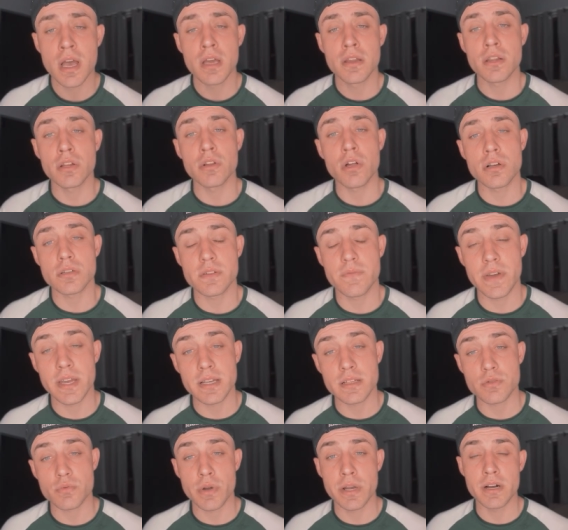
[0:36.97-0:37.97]
the Las
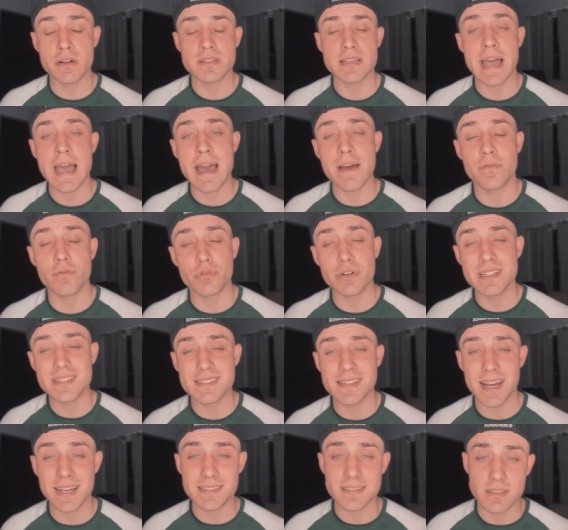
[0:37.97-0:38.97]
Vegas Raiders have
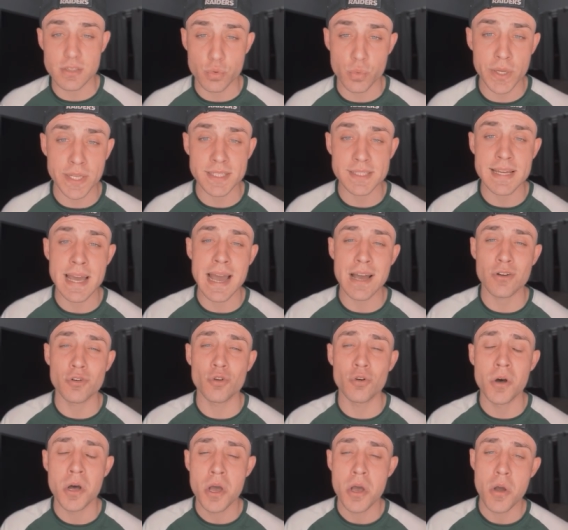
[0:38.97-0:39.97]
re-signed swing
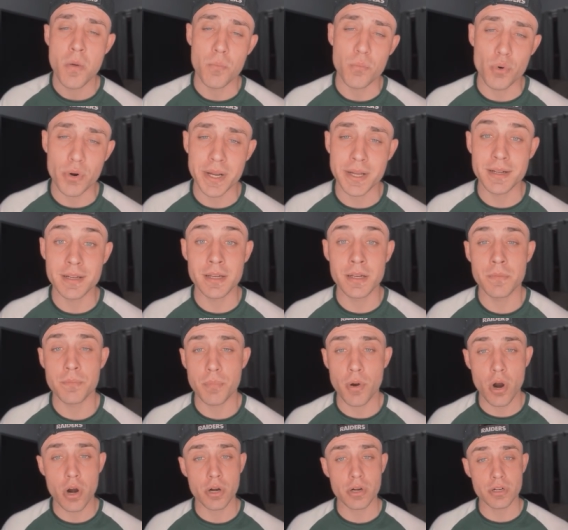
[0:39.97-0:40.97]
tackle Brandon
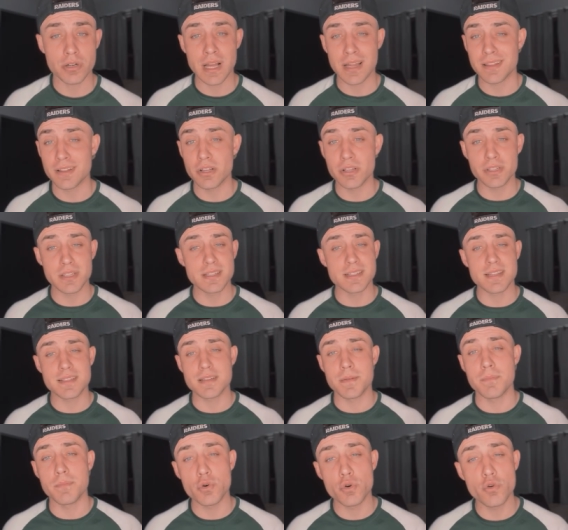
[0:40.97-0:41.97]
Parker. Now, look, this is
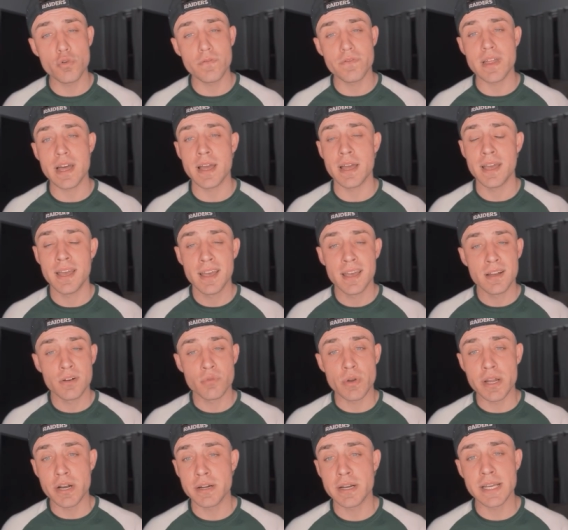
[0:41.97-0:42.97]
a move that
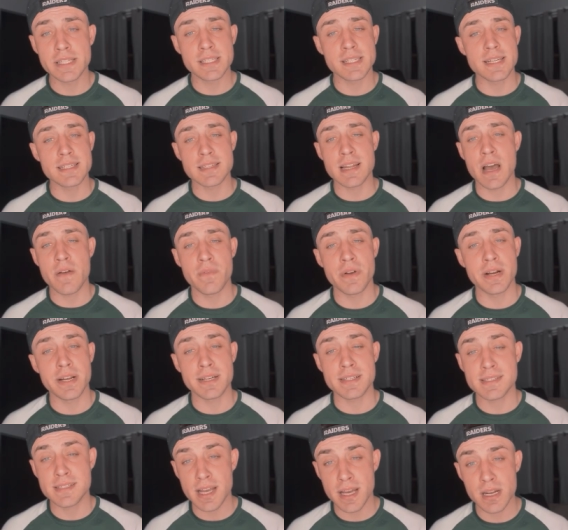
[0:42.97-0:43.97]
Raider Nation is not very
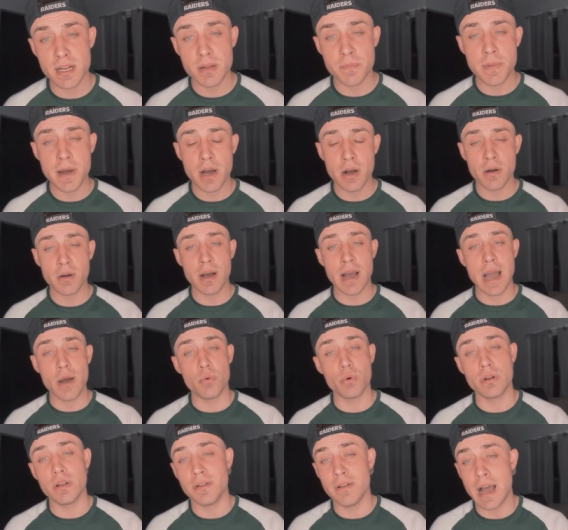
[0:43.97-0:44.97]
excited about. I
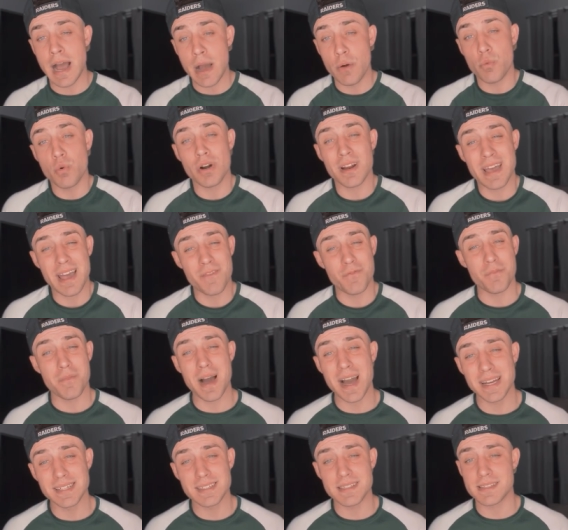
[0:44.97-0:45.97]
would I wouldn't have
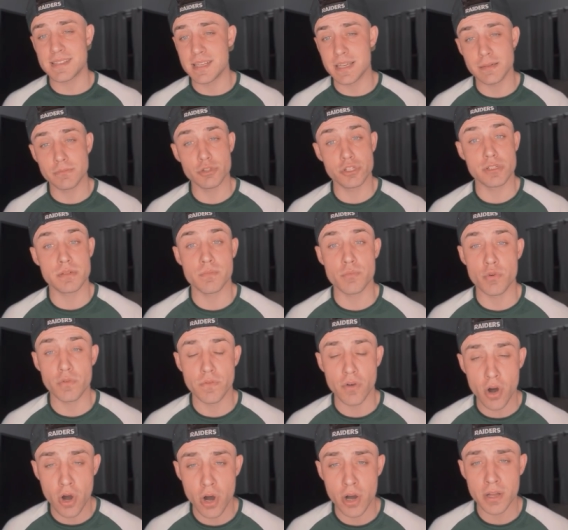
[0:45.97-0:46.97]
mind to see him just move
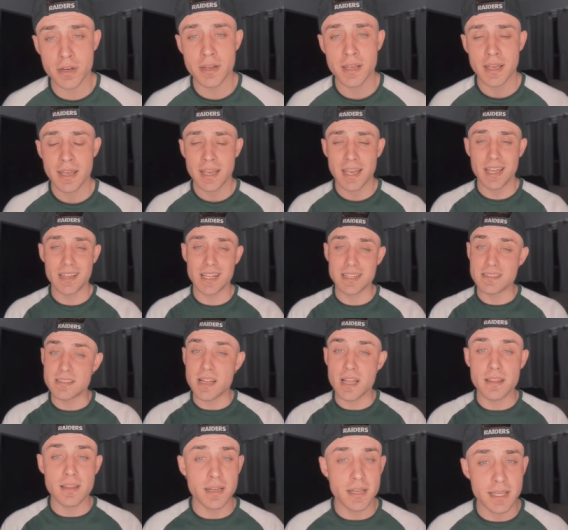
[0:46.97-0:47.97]
on, and that's
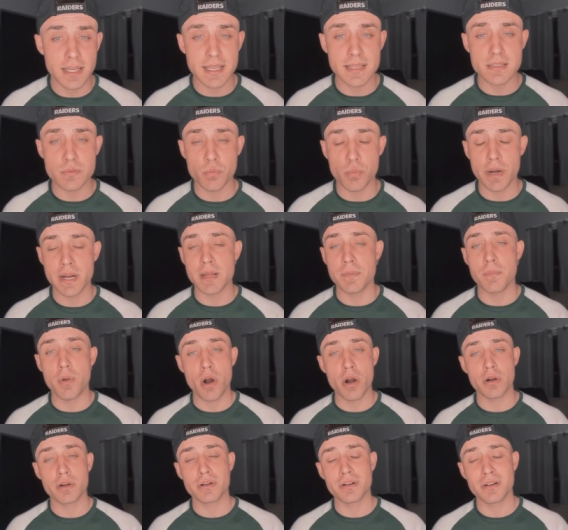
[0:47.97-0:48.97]
nothing against Brandon
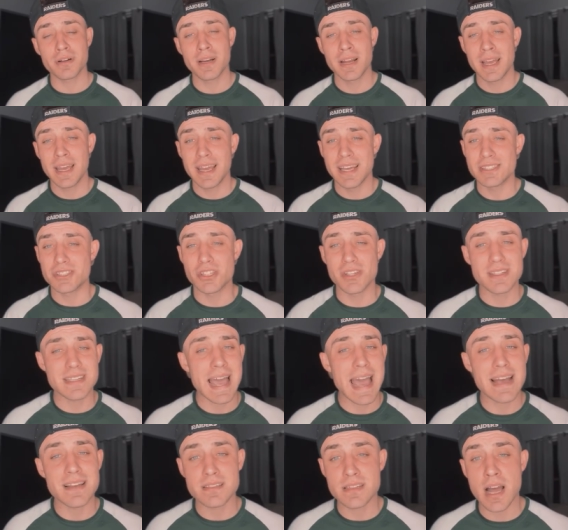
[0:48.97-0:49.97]
Parker. It just
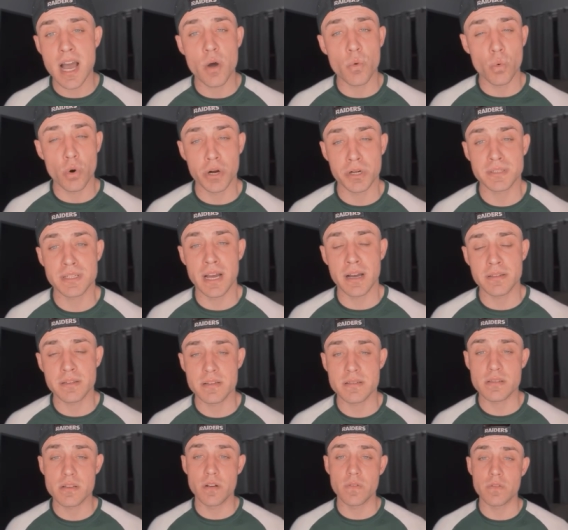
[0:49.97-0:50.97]
has not worked out in the
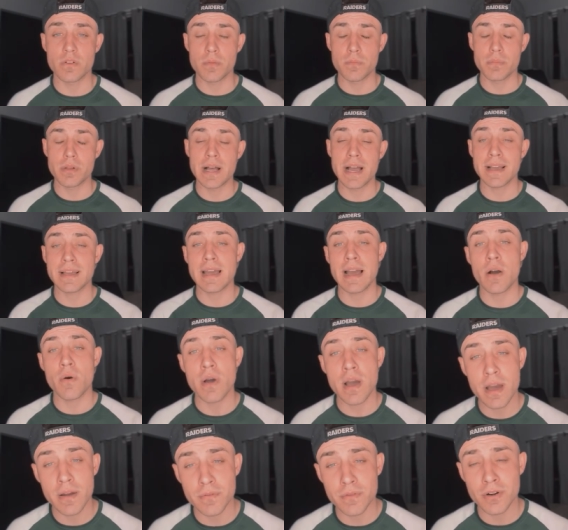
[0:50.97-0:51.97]
silver and black.
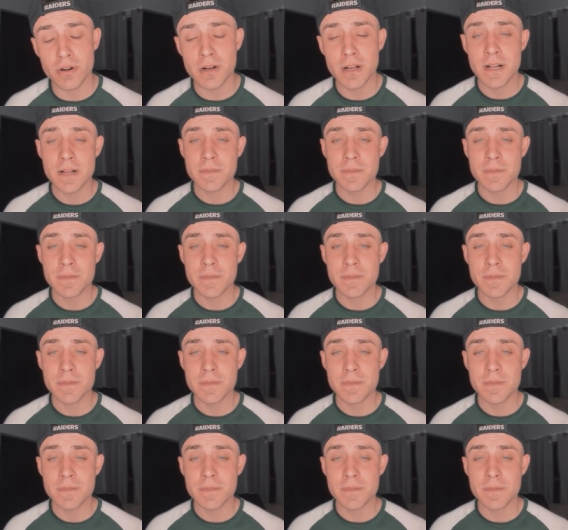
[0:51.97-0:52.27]
However,